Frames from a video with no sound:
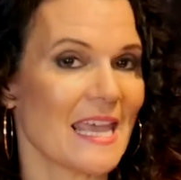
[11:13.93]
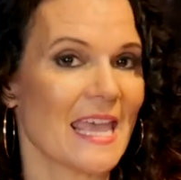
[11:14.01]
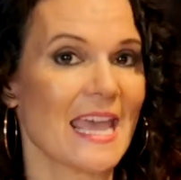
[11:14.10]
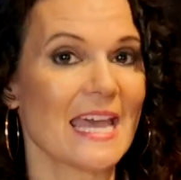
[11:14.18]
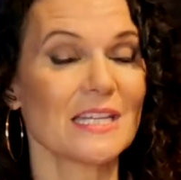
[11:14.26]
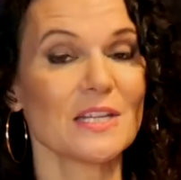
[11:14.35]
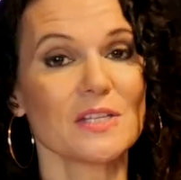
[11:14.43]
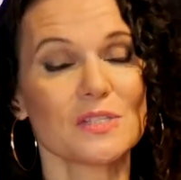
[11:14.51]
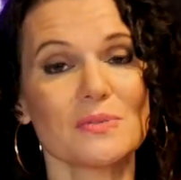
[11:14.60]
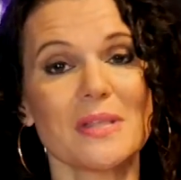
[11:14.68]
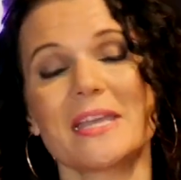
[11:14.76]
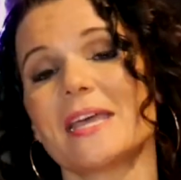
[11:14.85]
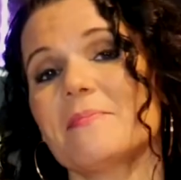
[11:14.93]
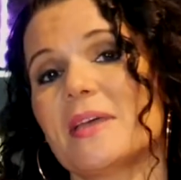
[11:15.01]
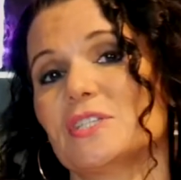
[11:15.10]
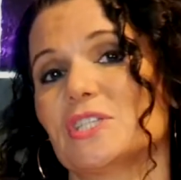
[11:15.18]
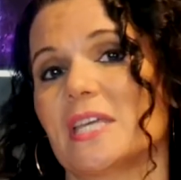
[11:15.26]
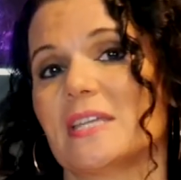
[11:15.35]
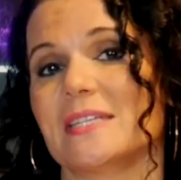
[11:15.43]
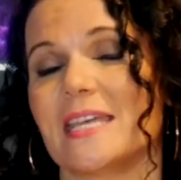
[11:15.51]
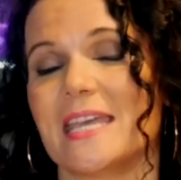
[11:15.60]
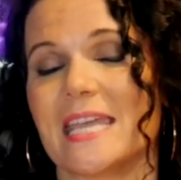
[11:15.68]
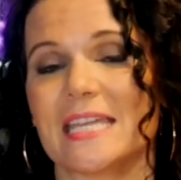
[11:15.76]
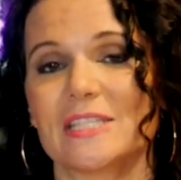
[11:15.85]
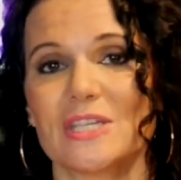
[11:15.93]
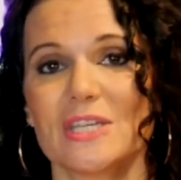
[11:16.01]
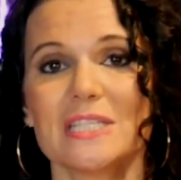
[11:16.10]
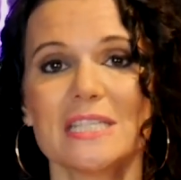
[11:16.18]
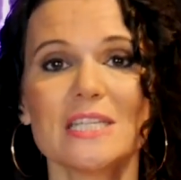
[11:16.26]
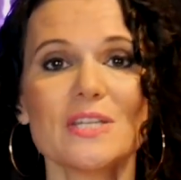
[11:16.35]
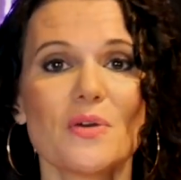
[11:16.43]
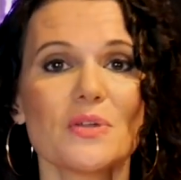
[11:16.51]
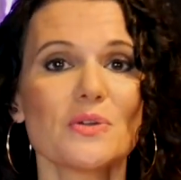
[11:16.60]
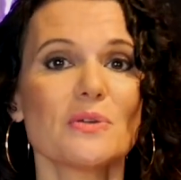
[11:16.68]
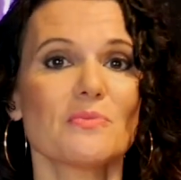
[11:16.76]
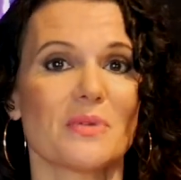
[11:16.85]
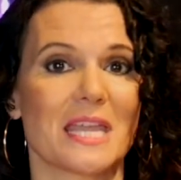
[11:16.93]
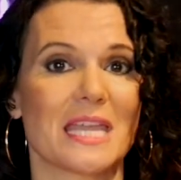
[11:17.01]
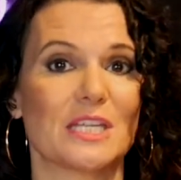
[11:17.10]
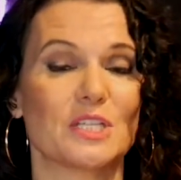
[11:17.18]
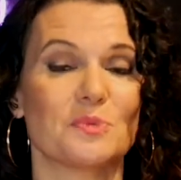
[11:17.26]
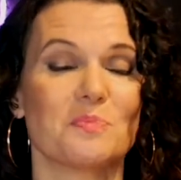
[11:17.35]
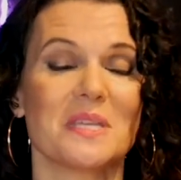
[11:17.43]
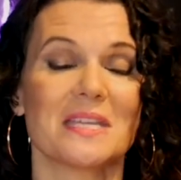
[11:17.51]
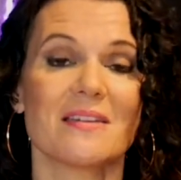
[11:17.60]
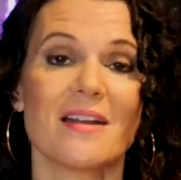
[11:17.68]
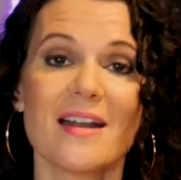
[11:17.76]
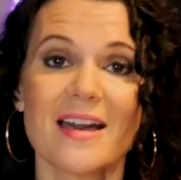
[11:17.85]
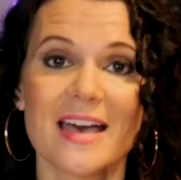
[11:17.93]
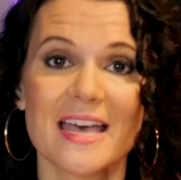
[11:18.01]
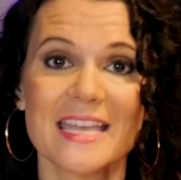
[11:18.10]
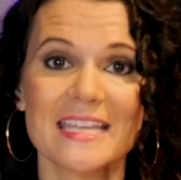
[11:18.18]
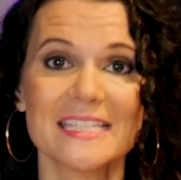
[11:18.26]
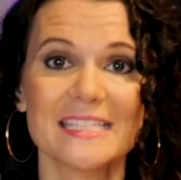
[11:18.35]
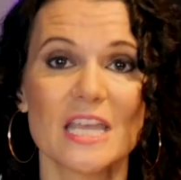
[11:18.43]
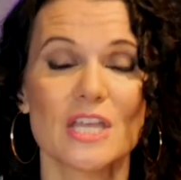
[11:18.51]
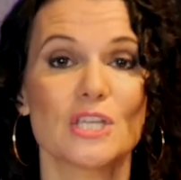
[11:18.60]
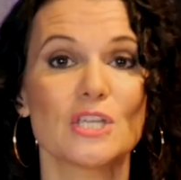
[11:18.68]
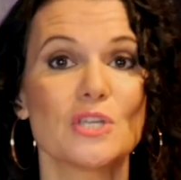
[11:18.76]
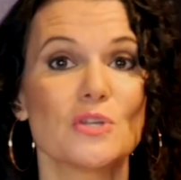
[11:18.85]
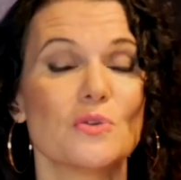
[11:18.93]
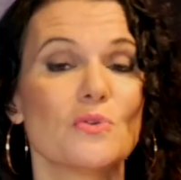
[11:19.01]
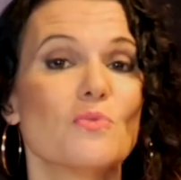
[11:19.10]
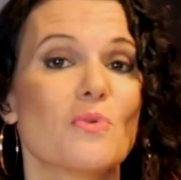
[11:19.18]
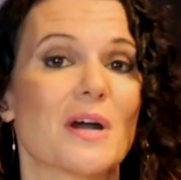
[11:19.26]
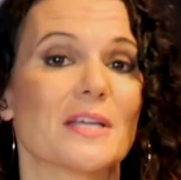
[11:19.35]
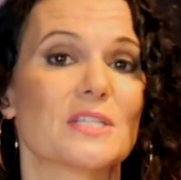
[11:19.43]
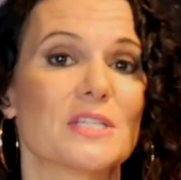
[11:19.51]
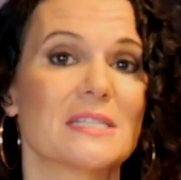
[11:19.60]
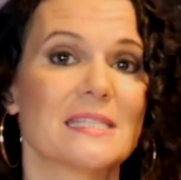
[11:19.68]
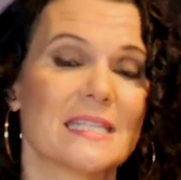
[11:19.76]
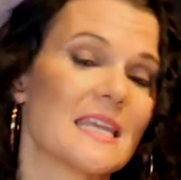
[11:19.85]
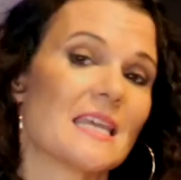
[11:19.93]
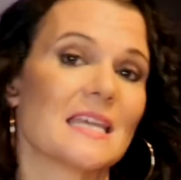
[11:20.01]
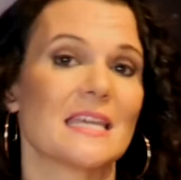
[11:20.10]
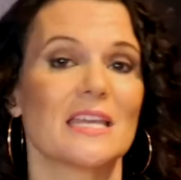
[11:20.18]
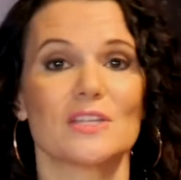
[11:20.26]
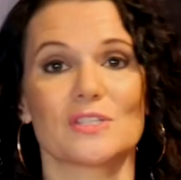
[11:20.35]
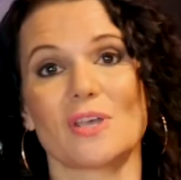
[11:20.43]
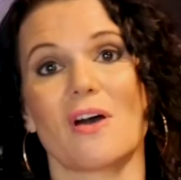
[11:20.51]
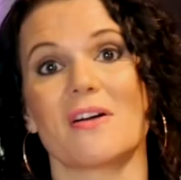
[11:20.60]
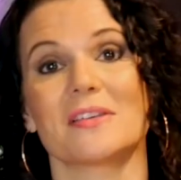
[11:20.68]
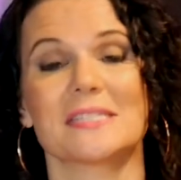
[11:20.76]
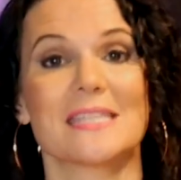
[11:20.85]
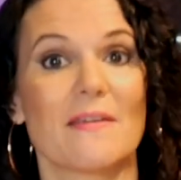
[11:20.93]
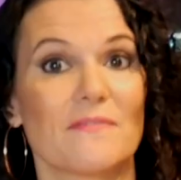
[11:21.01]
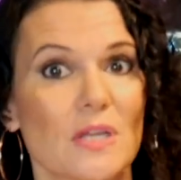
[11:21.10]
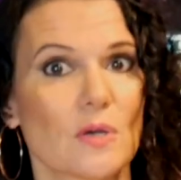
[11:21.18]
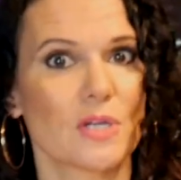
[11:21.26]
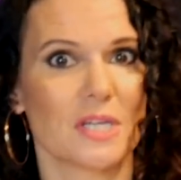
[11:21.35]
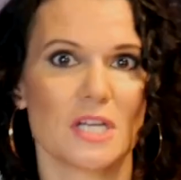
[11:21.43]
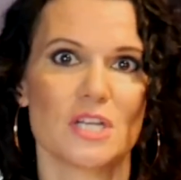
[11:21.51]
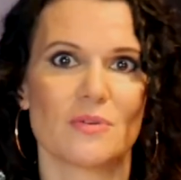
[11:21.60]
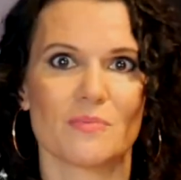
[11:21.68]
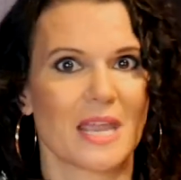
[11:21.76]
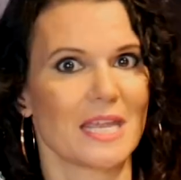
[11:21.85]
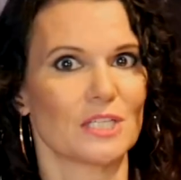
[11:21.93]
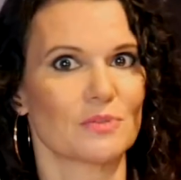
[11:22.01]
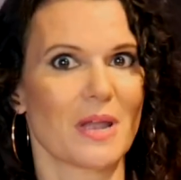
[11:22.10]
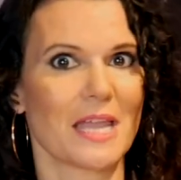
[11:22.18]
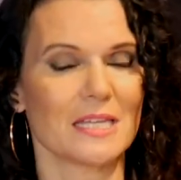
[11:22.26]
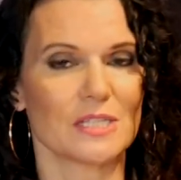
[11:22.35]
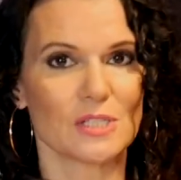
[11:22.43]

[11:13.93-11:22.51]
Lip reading: And so like I mentioned, it's good to know your range because you want to sing songs that feel good in your range, right?